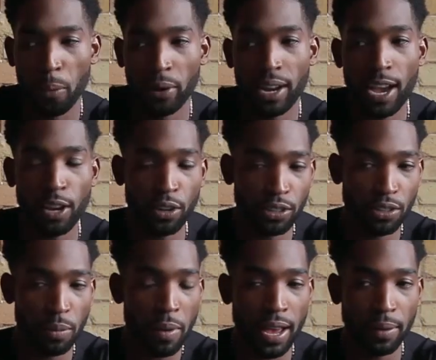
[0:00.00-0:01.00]
When I got
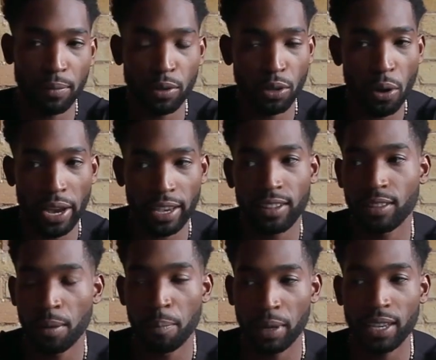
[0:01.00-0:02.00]
to my, you know, I guess
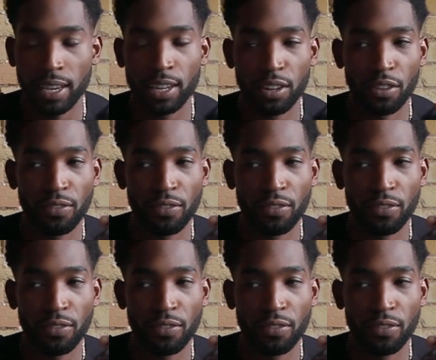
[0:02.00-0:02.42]
the beginning